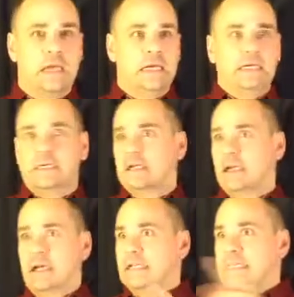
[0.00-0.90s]
Mr.
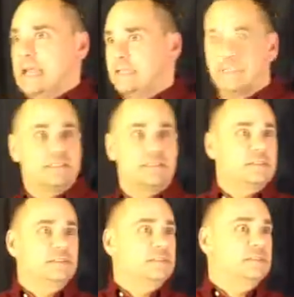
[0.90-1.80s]
Iovino. Mr. Iovino.
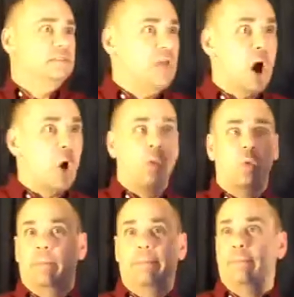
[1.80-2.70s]
Mr. Iovino. I have a
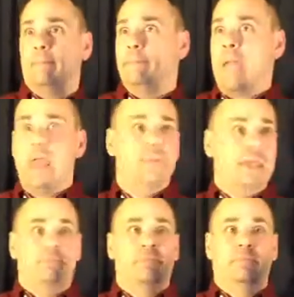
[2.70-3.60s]
question. Mr. Iovino.
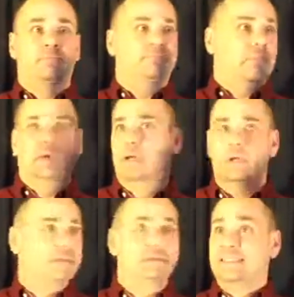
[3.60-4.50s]
Mr.
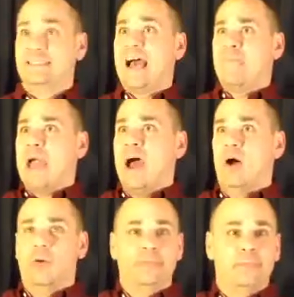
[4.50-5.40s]
Iovino. Time
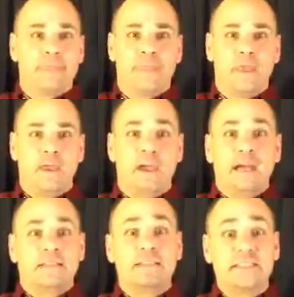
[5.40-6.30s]
out.
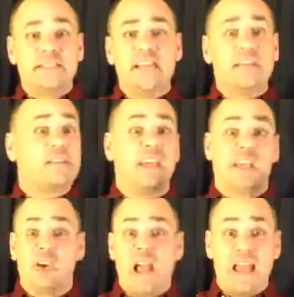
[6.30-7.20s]
Does this sound
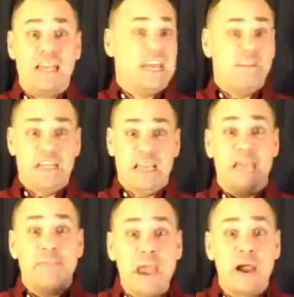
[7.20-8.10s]
like your idea of a
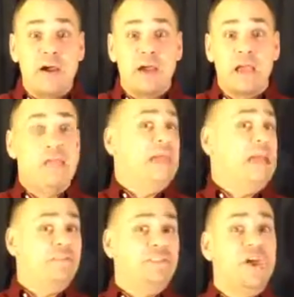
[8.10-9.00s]
nightmare?
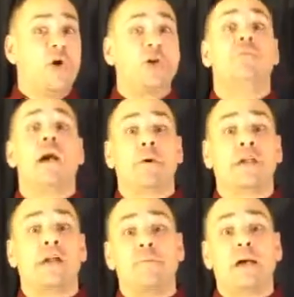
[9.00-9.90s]
If so, you might
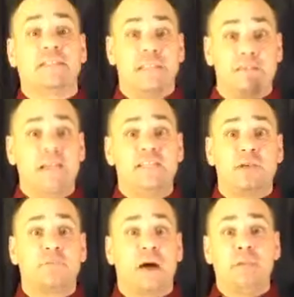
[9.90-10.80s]
want to come out to the
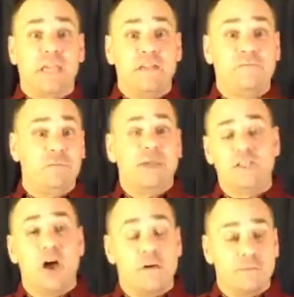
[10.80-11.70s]
Basic Public
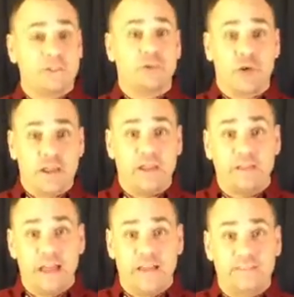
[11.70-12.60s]
Information Officer Training
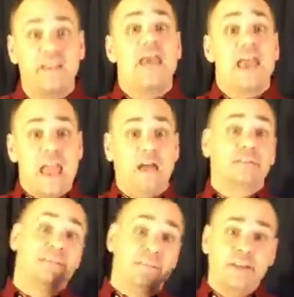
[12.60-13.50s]
Class
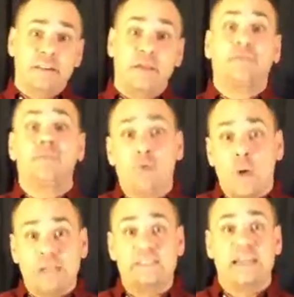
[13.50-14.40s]
held Sunday through
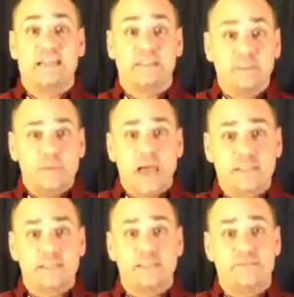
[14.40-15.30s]
Wednesday at the
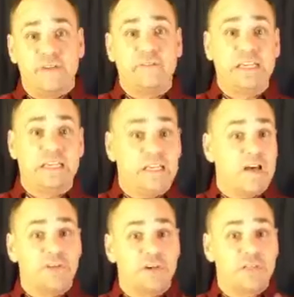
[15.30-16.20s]
2015
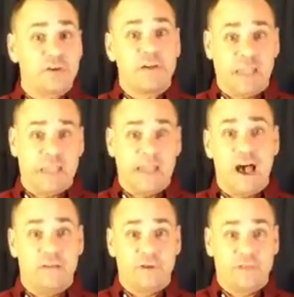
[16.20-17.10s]
Governor's Hurricane
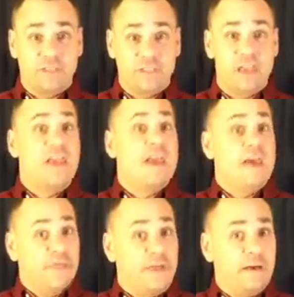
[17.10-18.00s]
Conference.
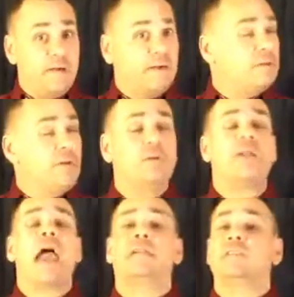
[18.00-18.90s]
There, you'll
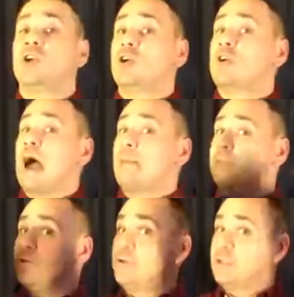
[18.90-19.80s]
learn how to turn
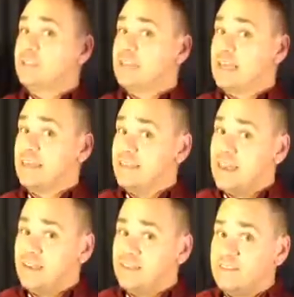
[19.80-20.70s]
opportunities like
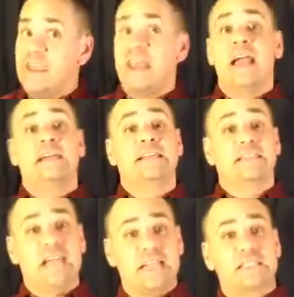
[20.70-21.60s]
this into
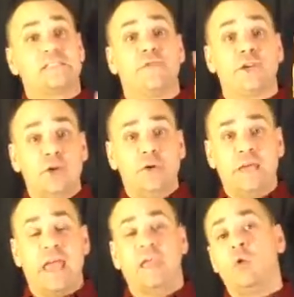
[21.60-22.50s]
chances for you
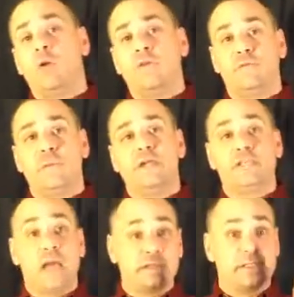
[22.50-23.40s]
to get your
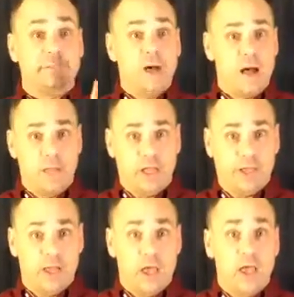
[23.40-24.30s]
information out to the
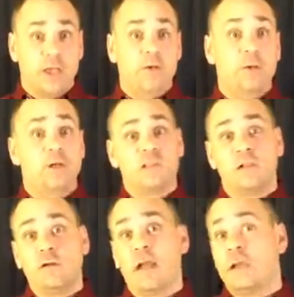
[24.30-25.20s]
public You'll also
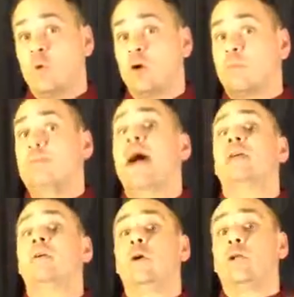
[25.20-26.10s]
learn how to work
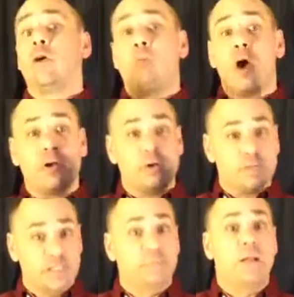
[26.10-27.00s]
better with your
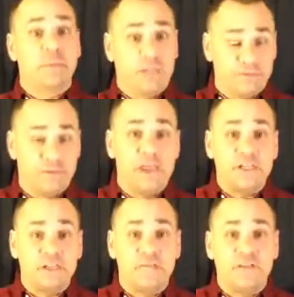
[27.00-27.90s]
partners in the public
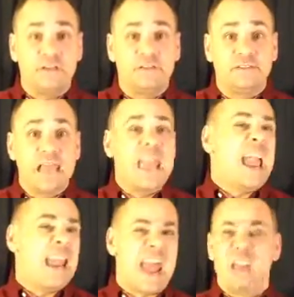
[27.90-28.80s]
information field
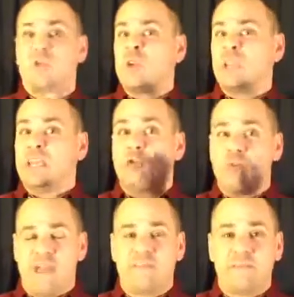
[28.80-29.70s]
and how to really
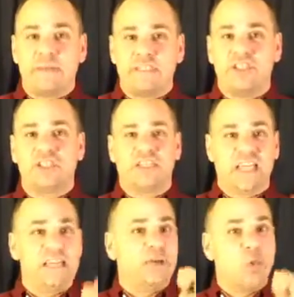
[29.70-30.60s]
craft the messages to
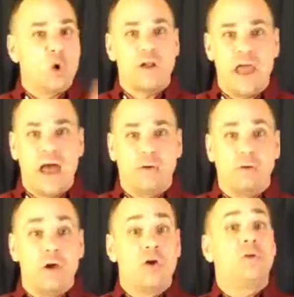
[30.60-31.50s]
get the word out.
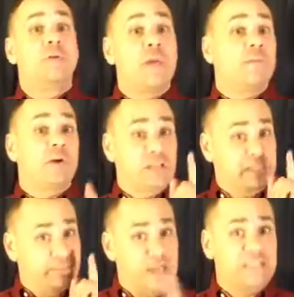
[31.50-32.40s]
Remember,
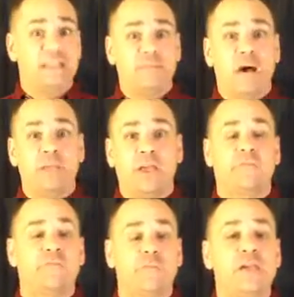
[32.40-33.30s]
that's basic public
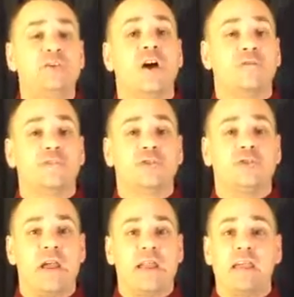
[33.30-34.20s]
information officer
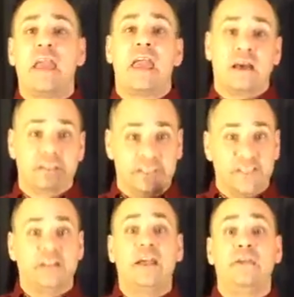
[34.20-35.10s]
training held
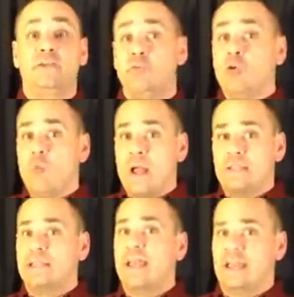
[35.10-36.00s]
Sunday through
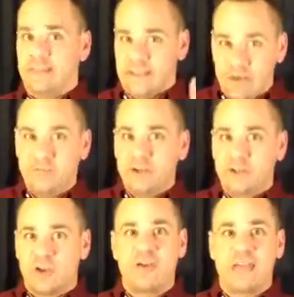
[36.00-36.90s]
Wednesday at the
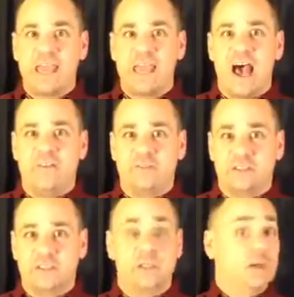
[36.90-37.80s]
Governor's Hurricane
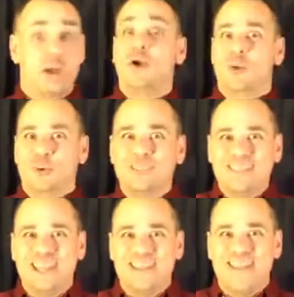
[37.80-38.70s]
Conference. We'll
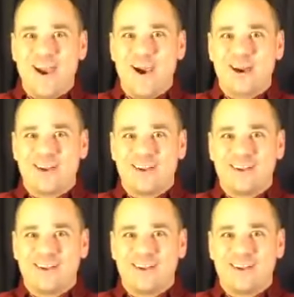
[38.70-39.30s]
see you there.